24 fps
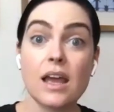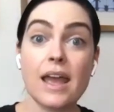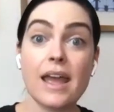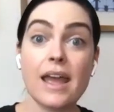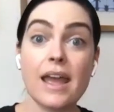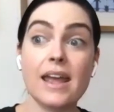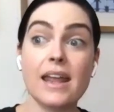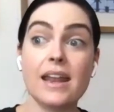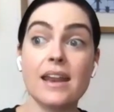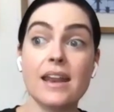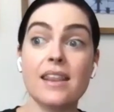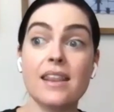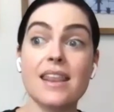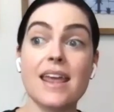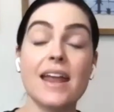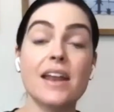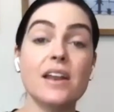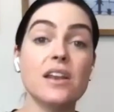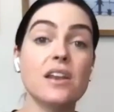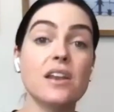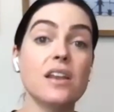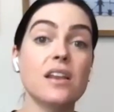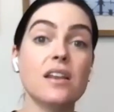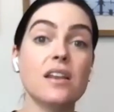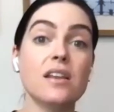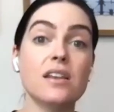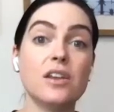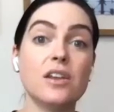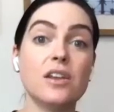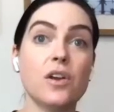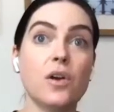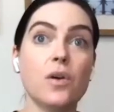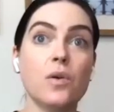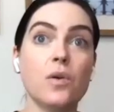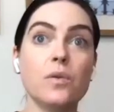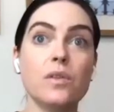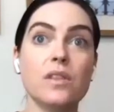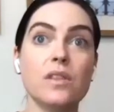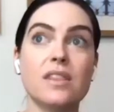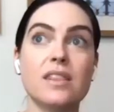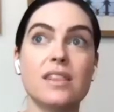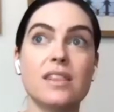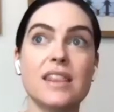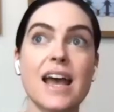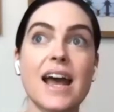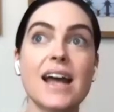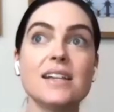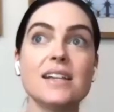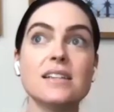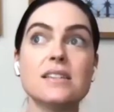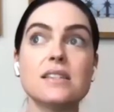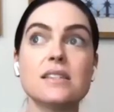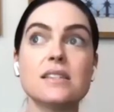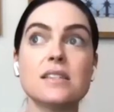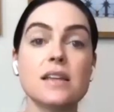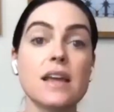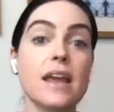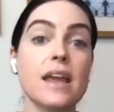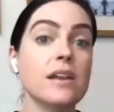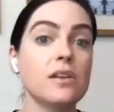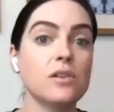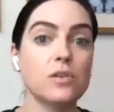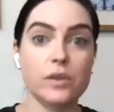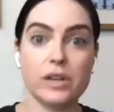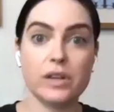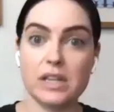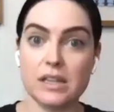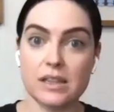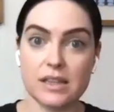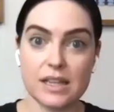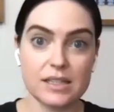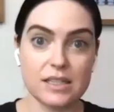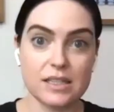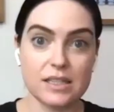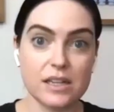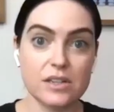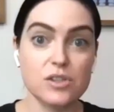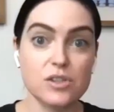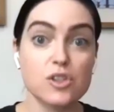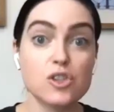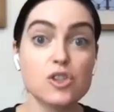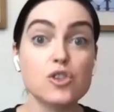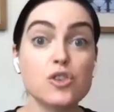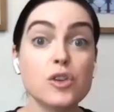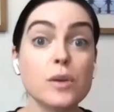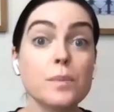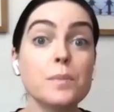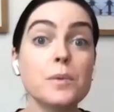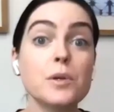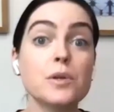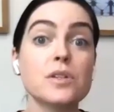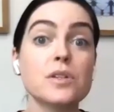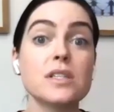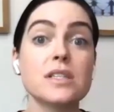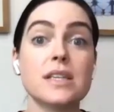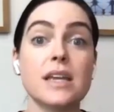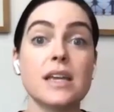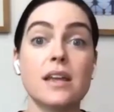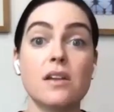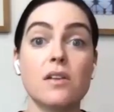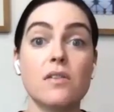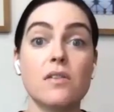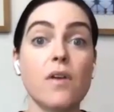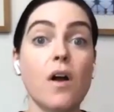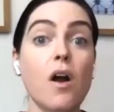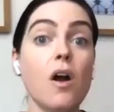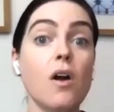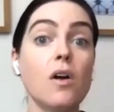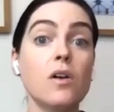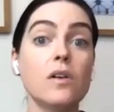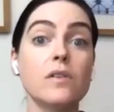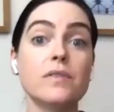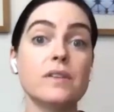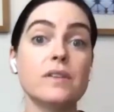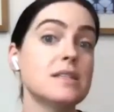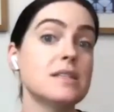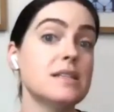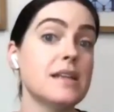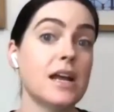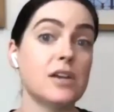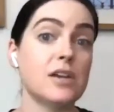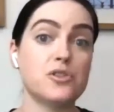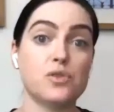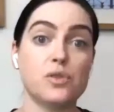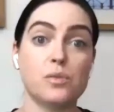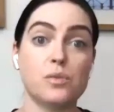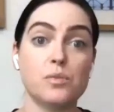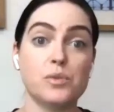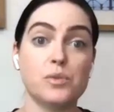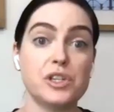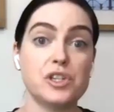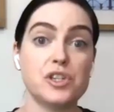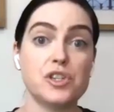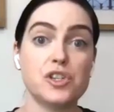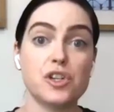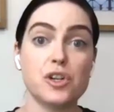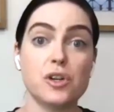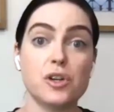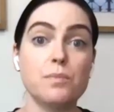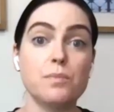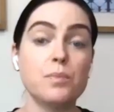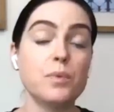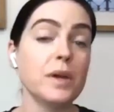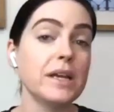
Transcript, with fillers: And then, you know, that's an ingredient that's going to strip your skin of all of its natural moisture,